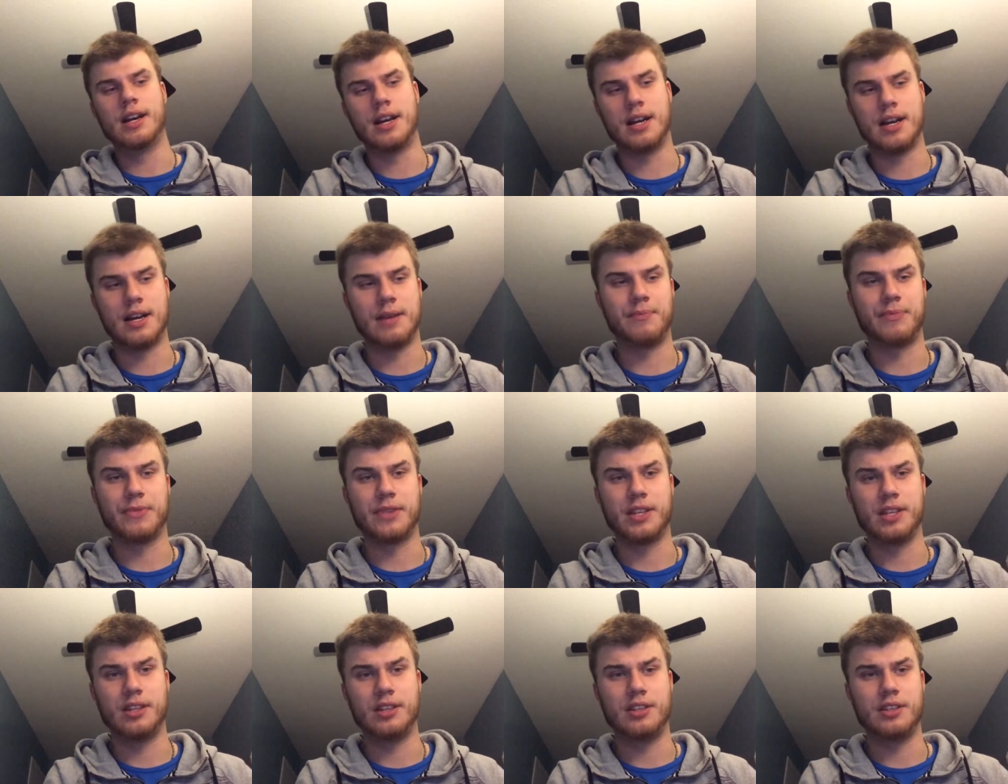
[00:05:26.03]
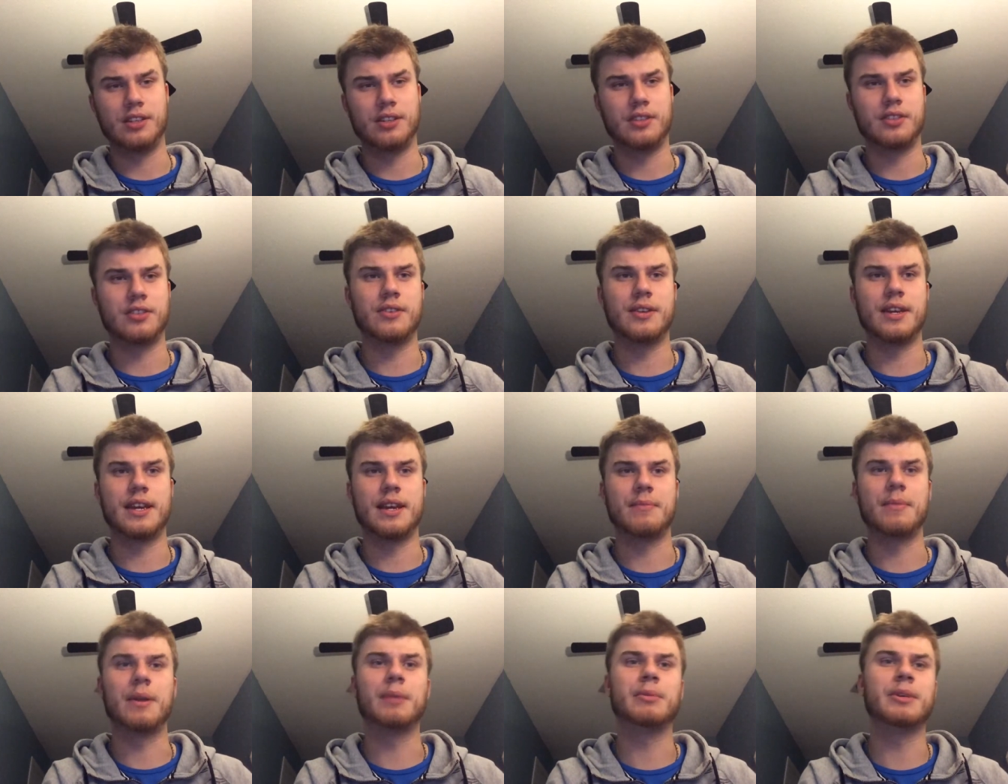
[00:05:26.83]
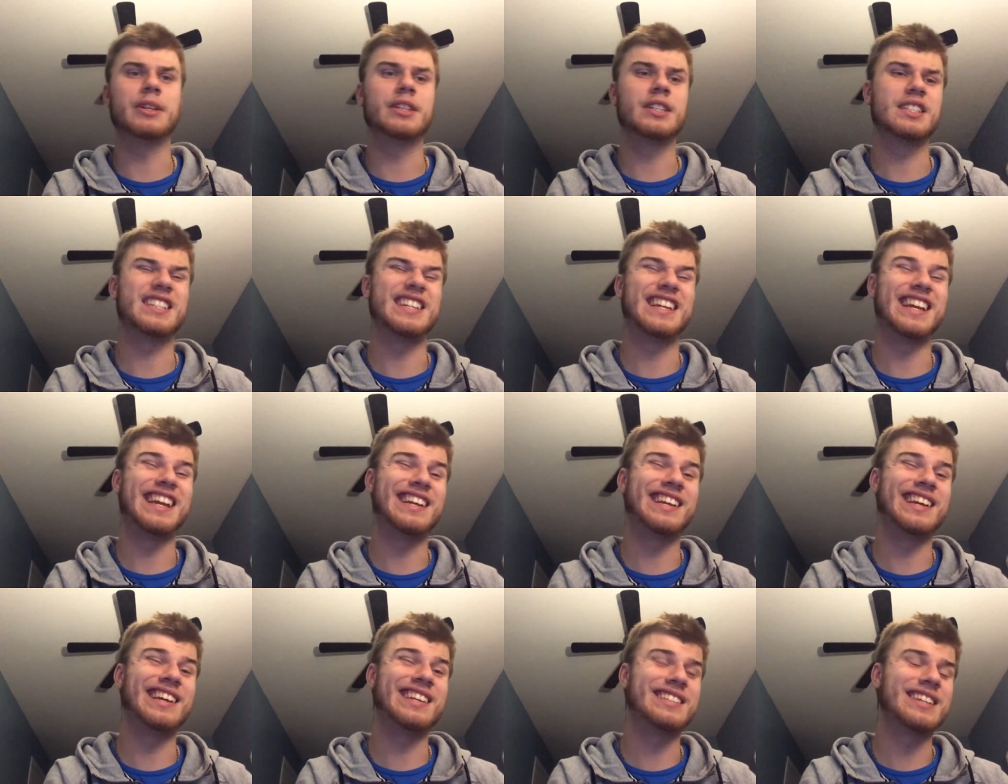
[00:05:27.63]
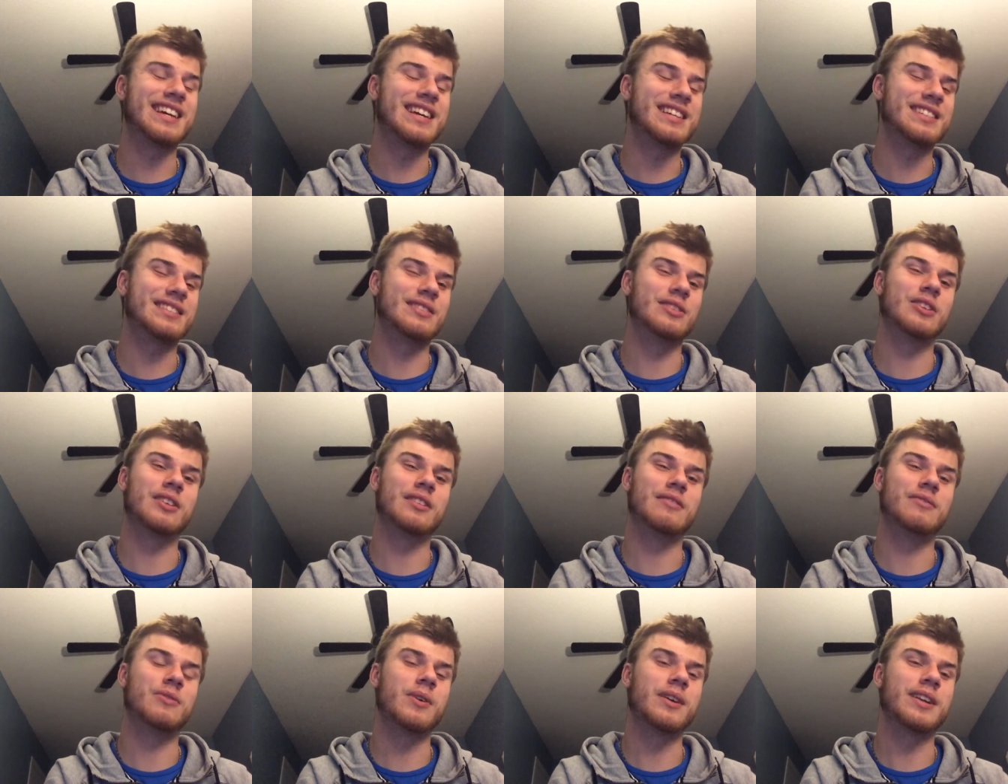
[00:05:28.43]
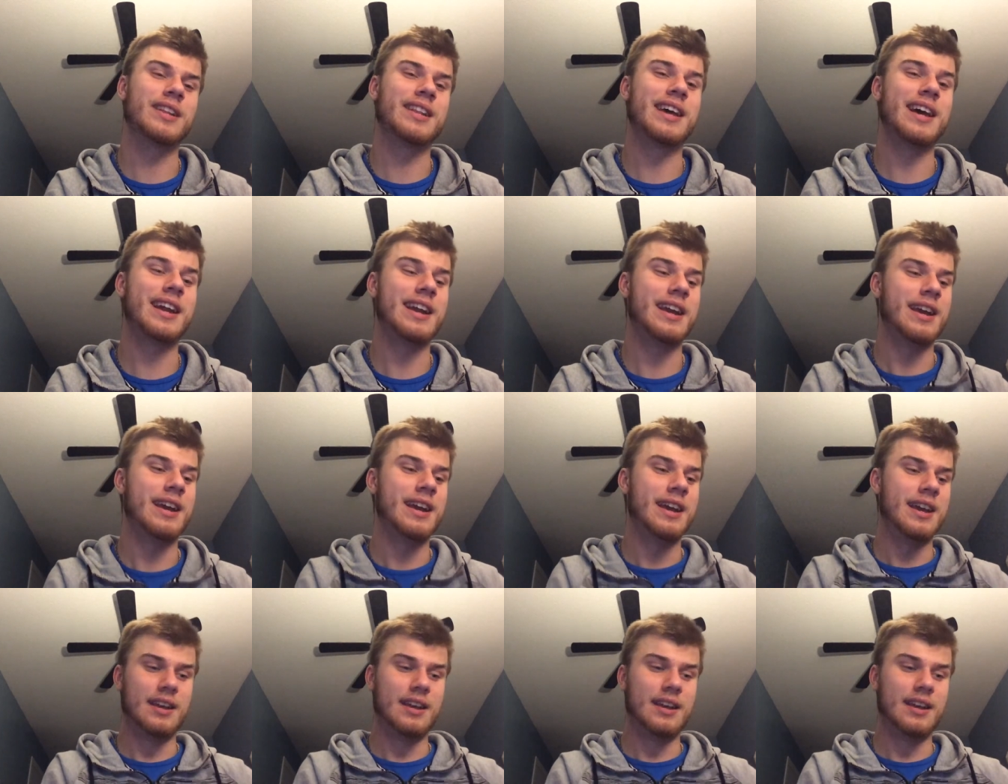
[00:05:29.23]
Um, so yeah, my birthday's in eight days, guys, and looking forward to that